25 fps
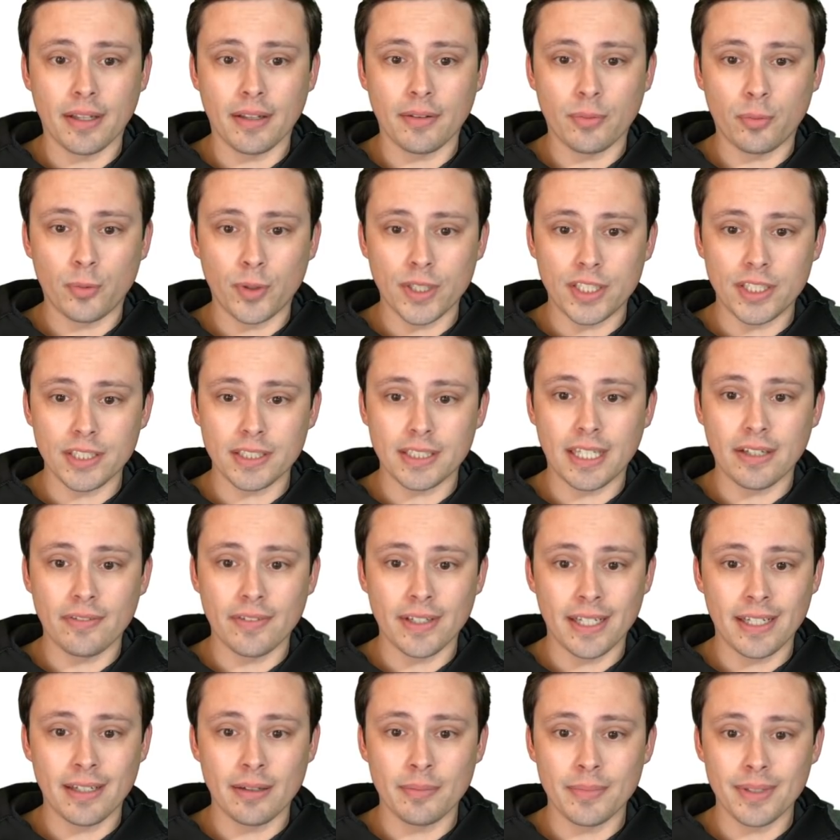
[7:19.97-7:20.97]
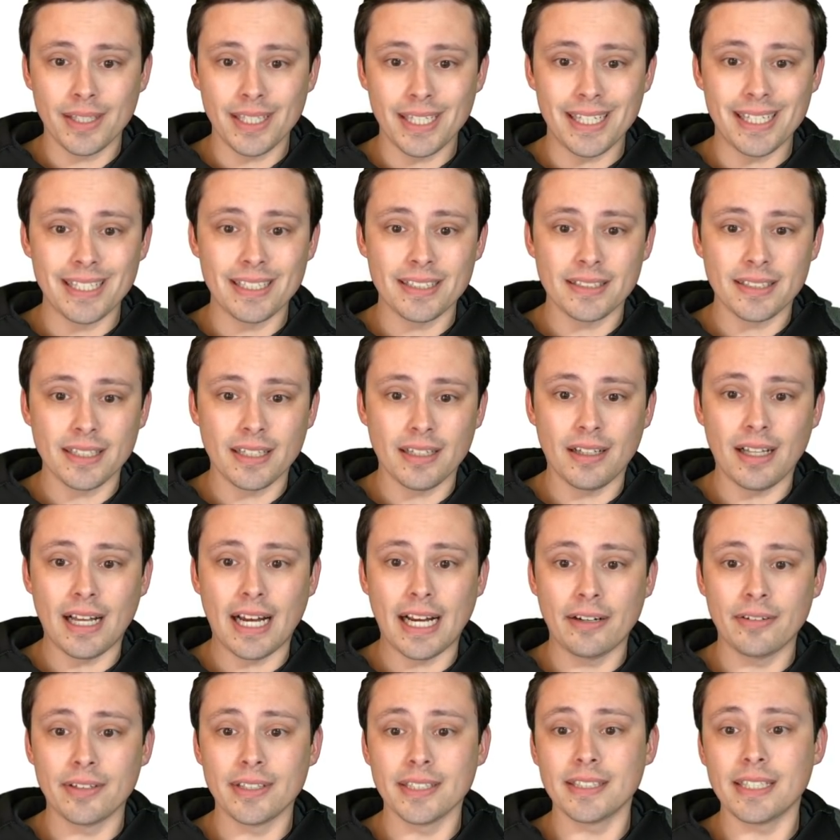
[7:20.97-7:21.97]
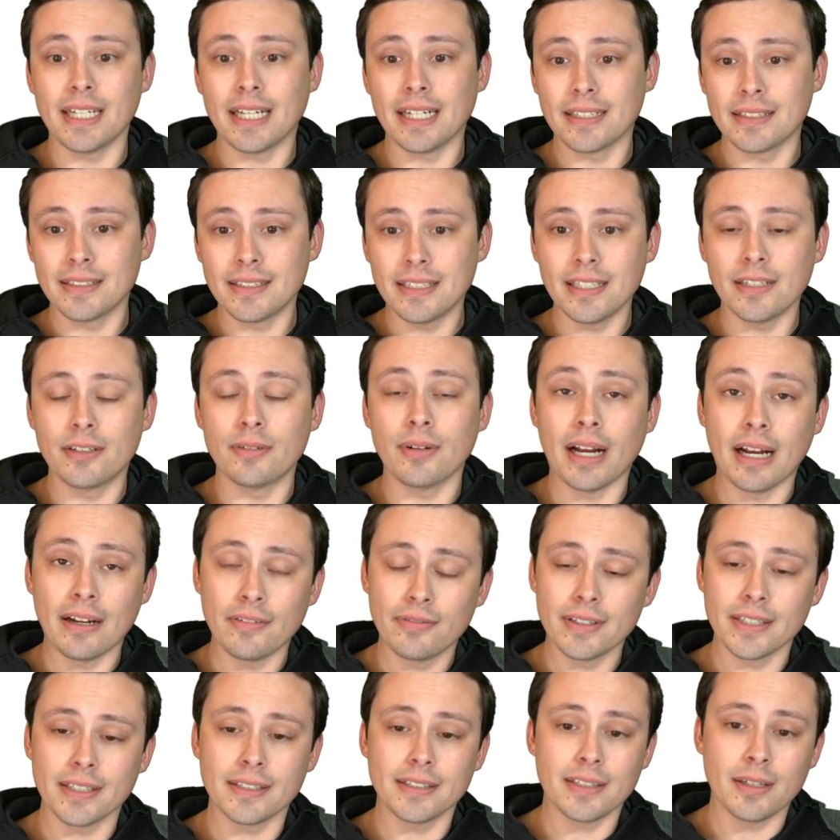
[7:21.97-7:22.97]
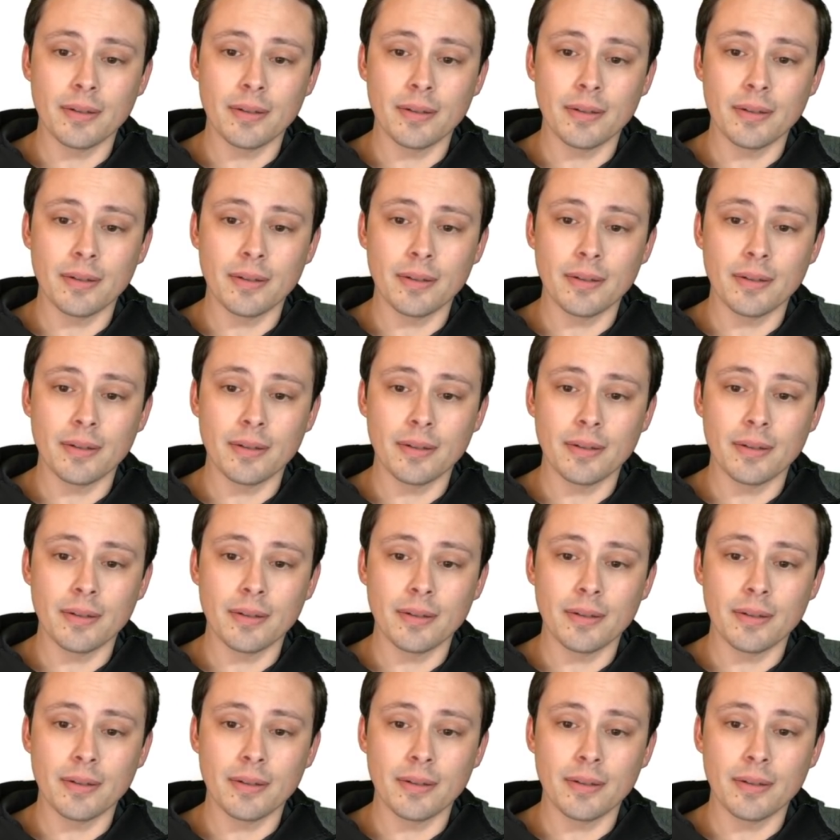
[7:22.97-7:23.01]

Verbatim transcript: uh, which is giving him the Intel Iris Xe graphics